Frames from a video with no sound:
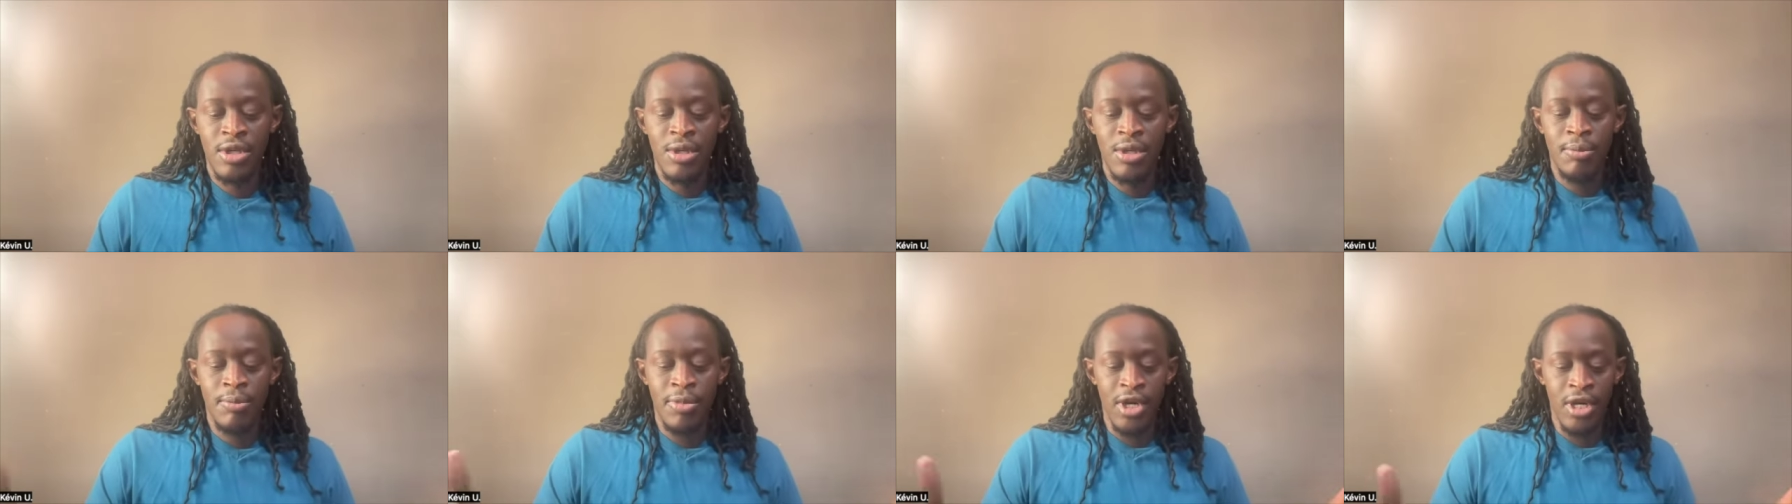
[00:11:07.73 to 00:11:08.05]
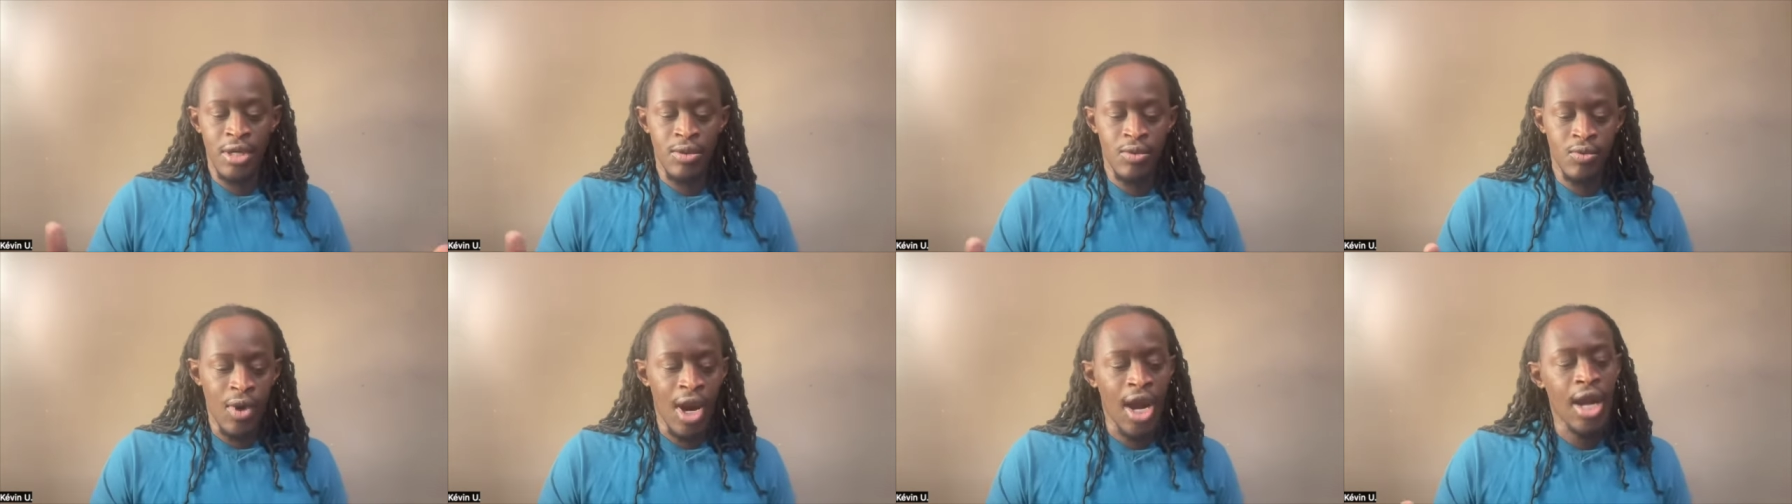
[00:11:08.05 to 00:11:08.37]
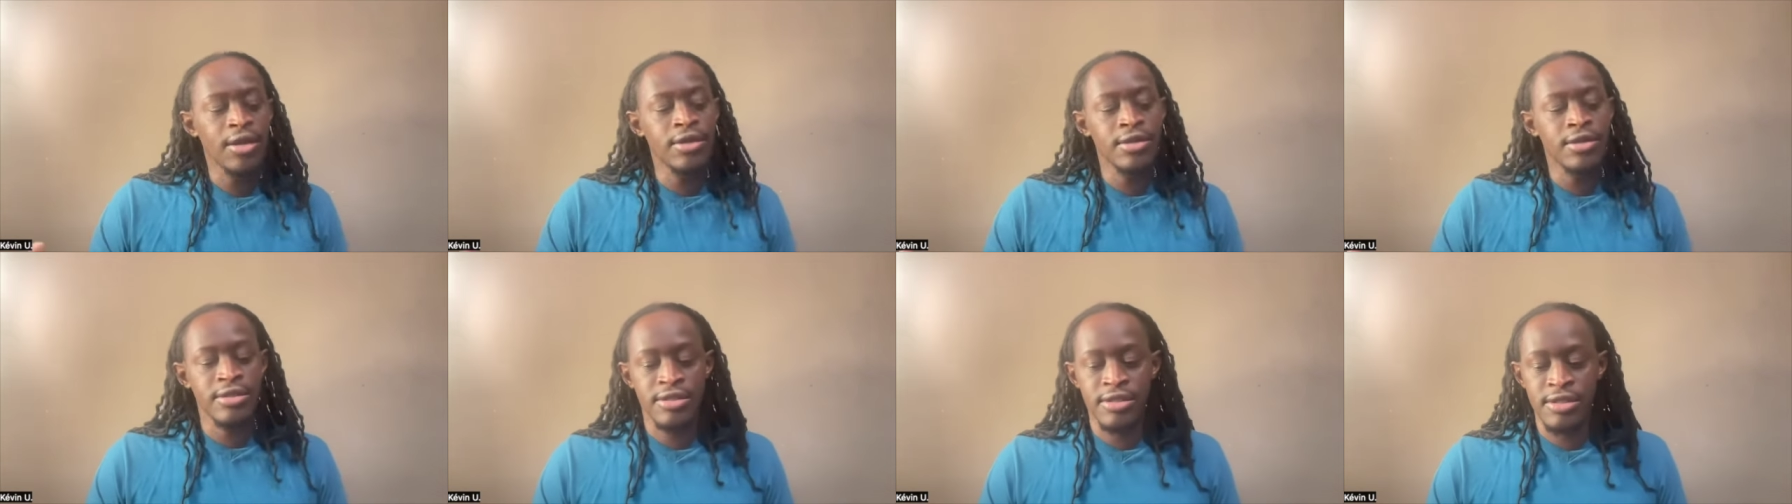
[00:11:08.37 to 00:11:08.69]
But
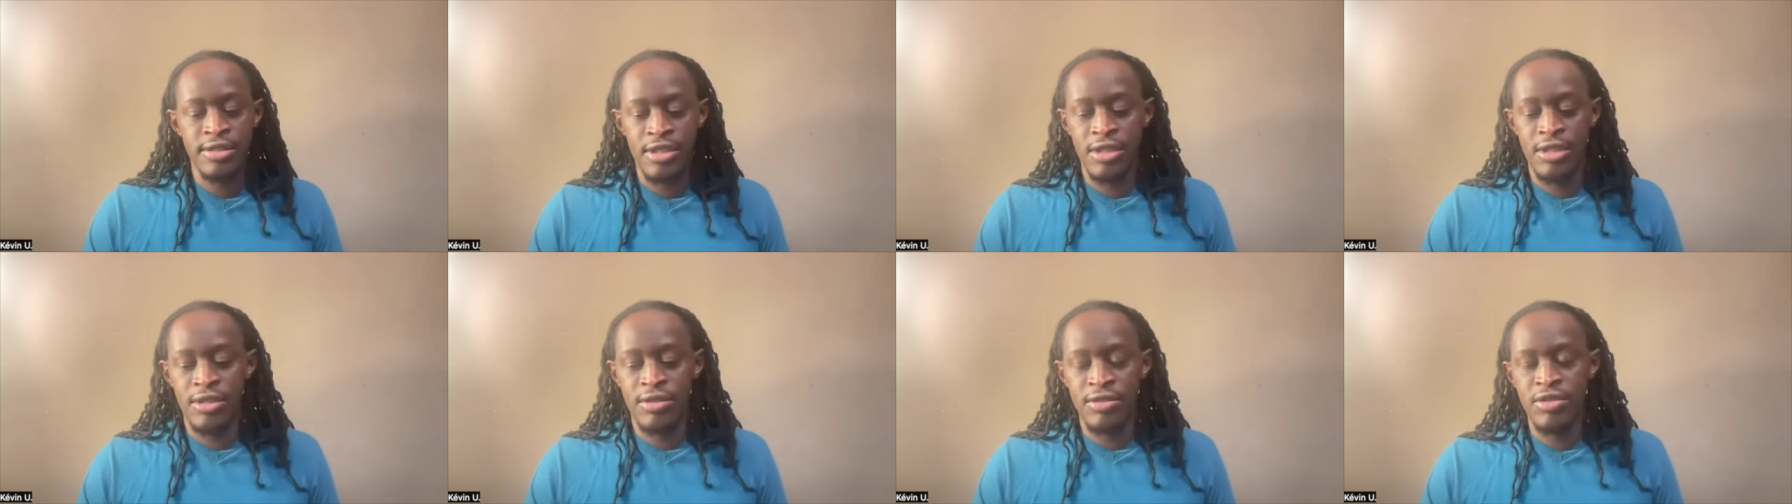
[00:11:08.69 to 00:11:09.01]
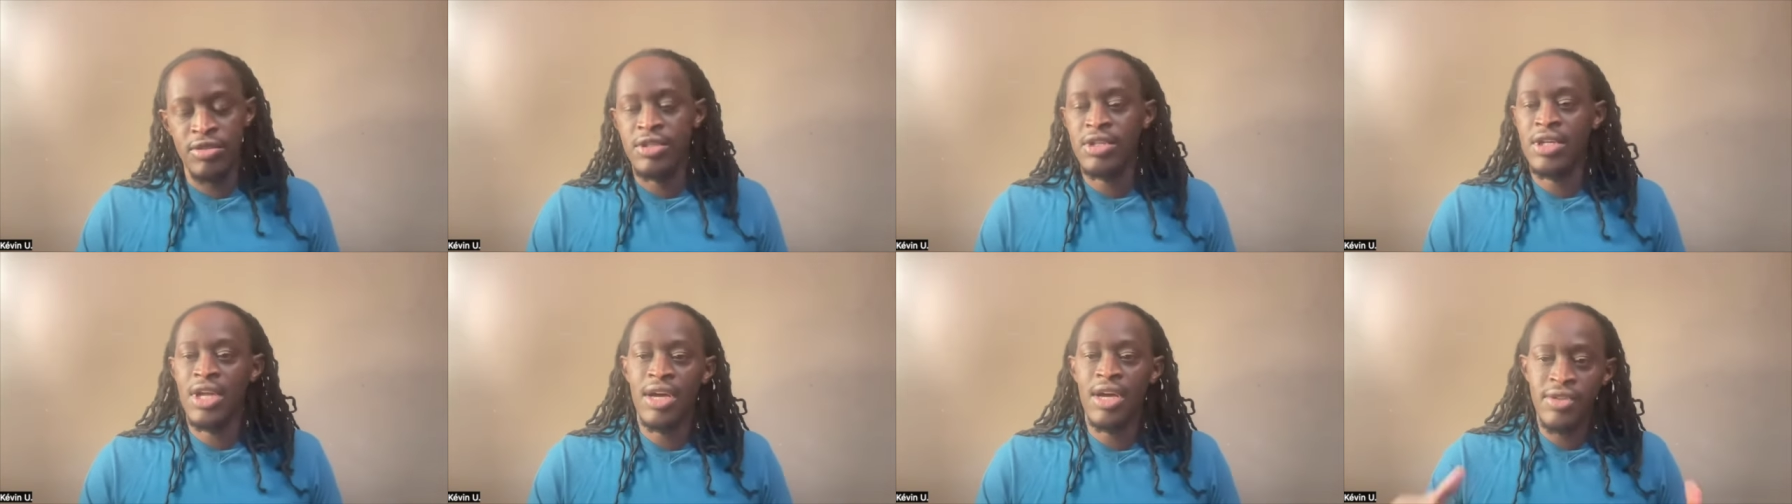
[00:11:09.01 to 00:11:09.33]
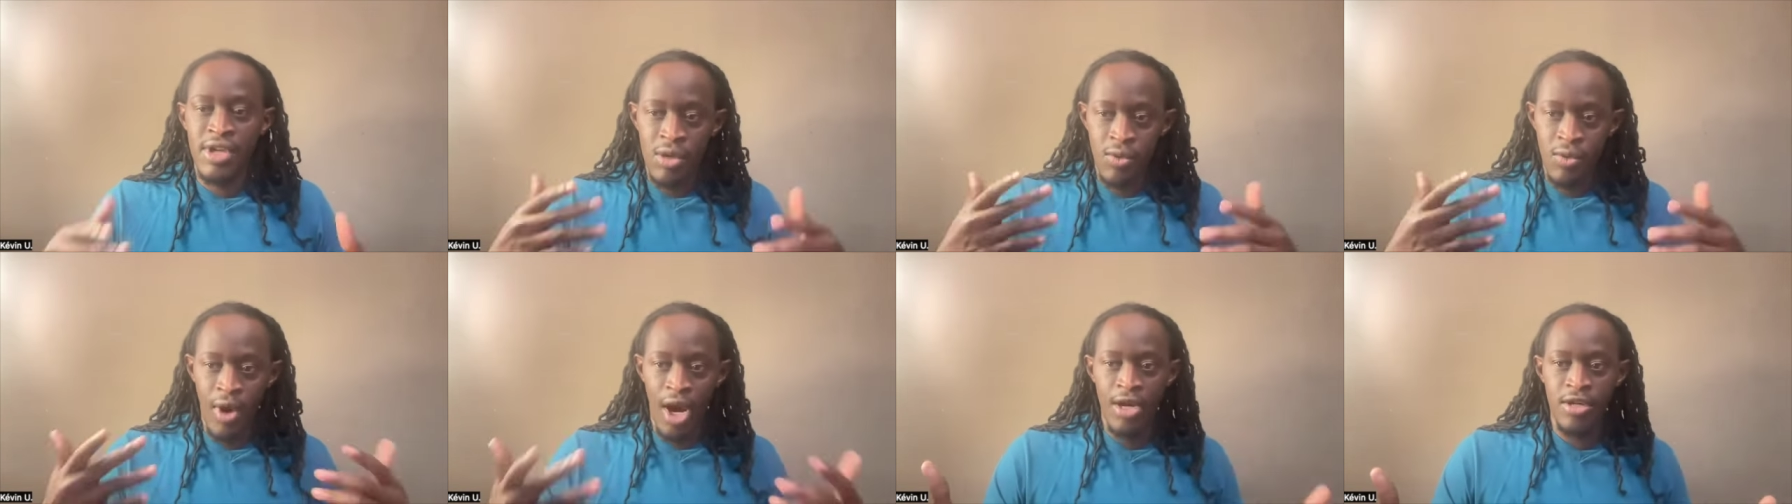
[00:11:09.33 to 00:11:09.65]
writers know you can have
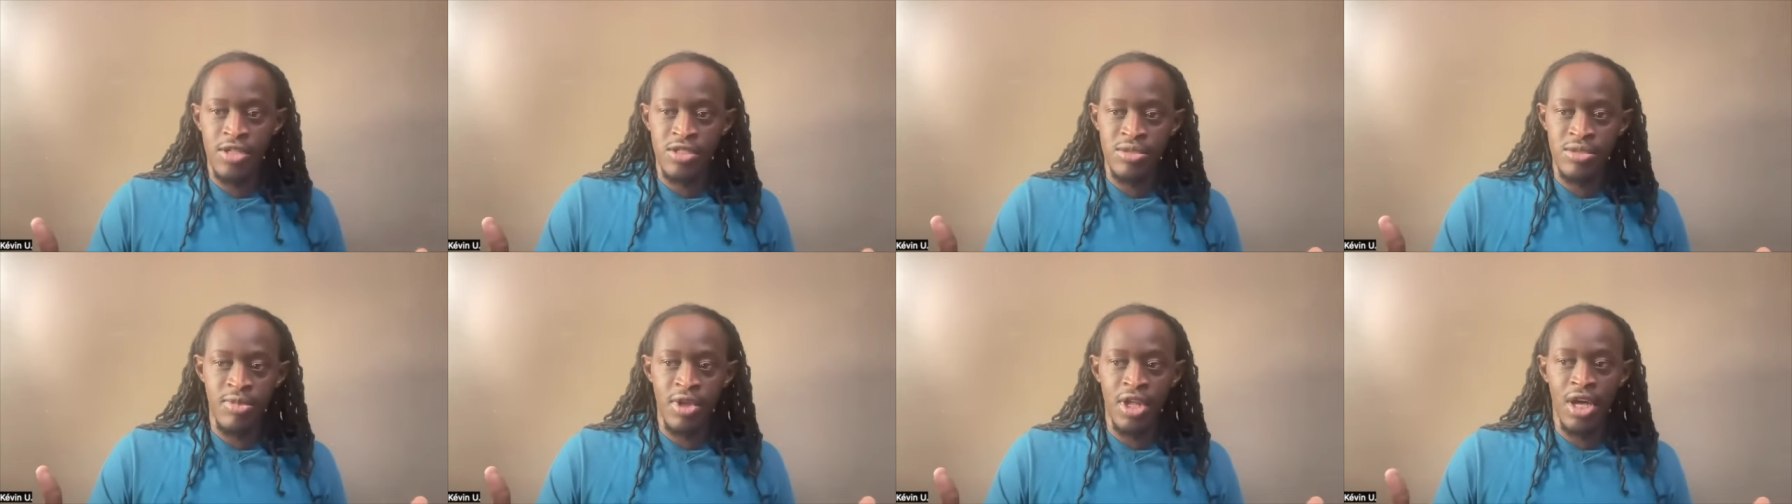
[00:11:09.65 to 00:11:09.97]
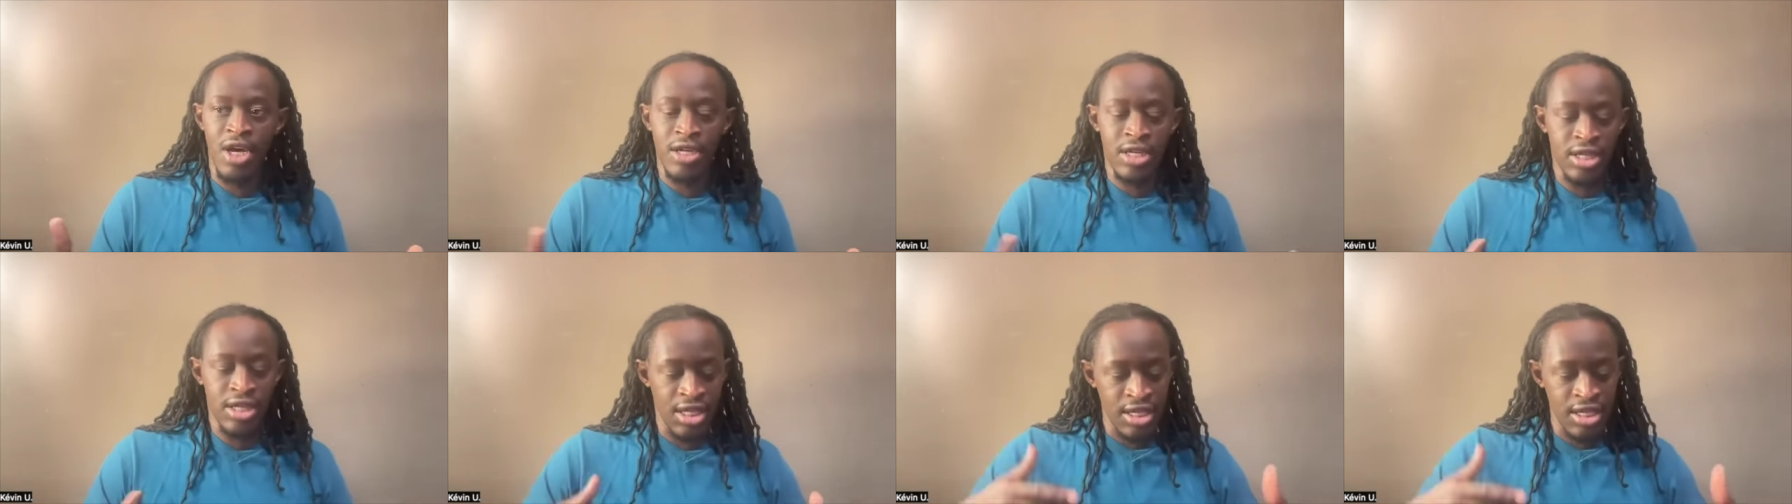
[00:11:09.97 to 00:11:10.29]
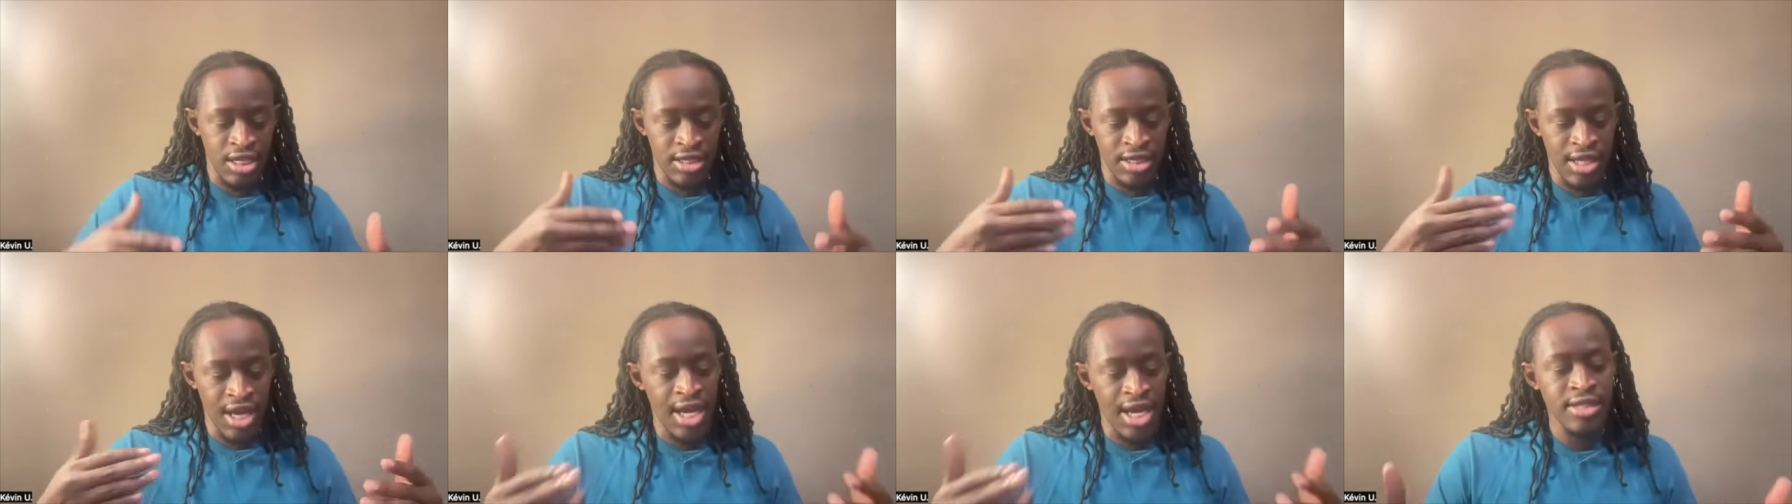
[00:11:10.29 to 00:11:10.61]
that writer's block,
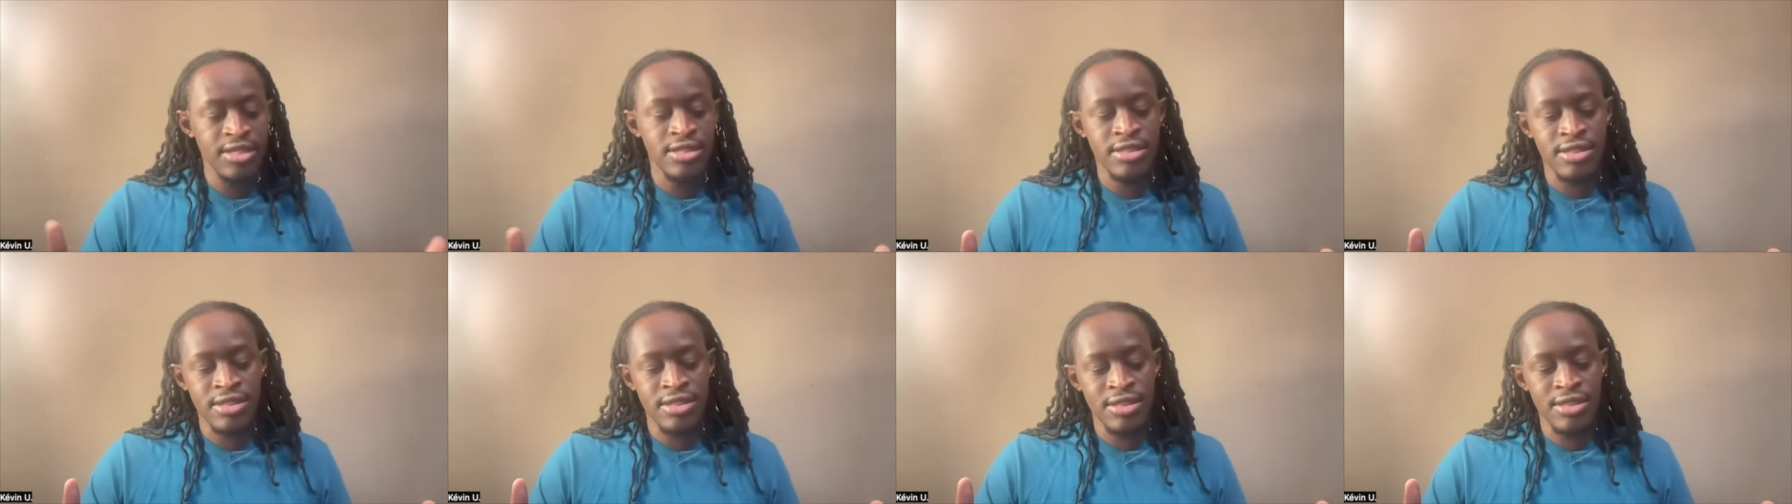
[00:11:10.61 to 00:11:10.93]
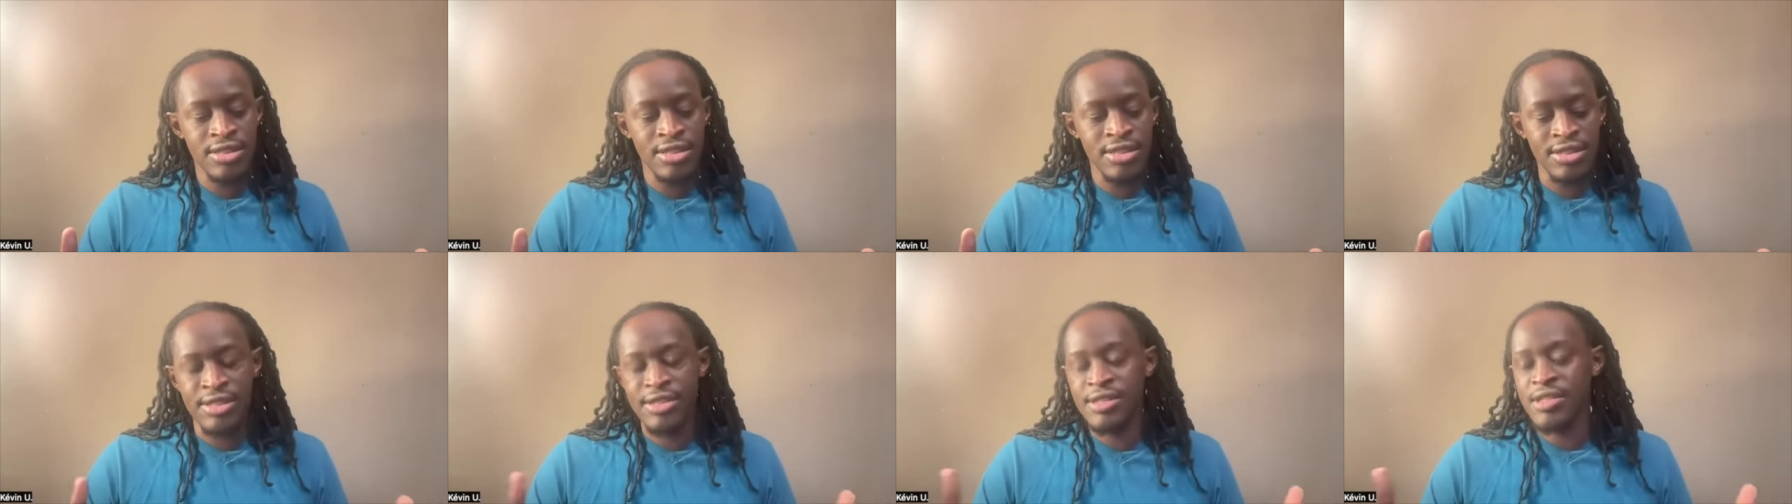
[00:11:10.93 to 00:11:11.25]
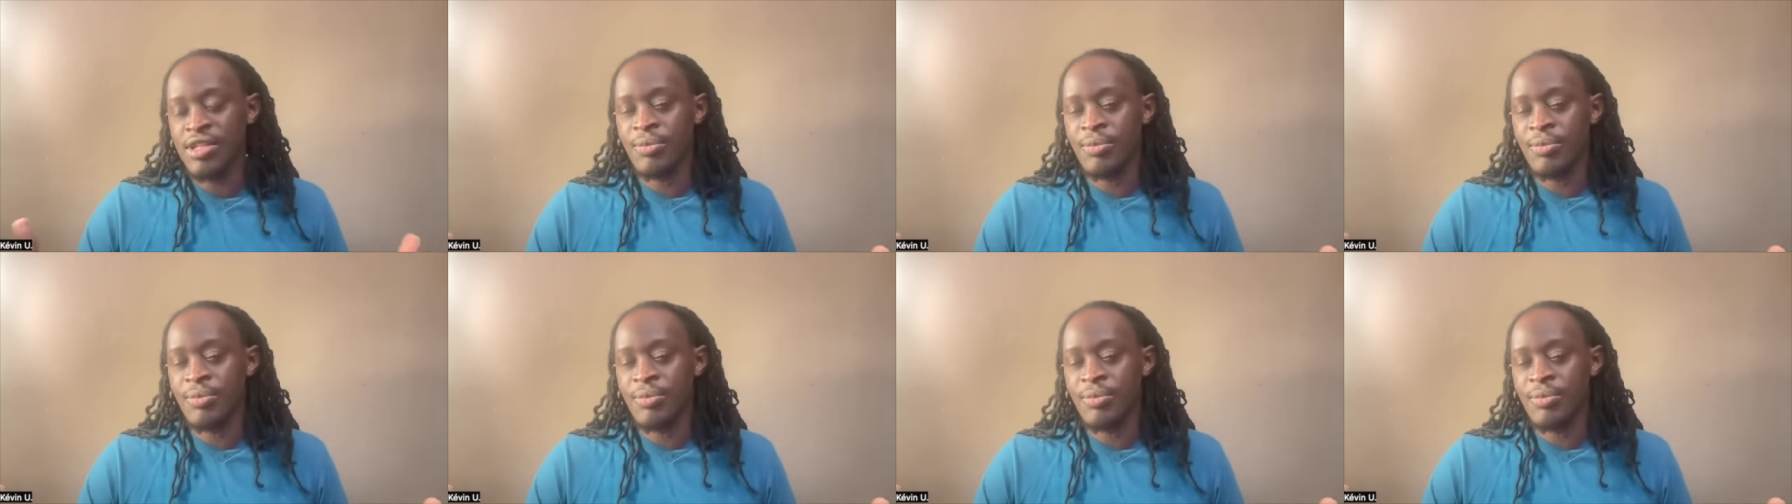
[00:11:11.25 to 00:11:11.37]
and that's it's still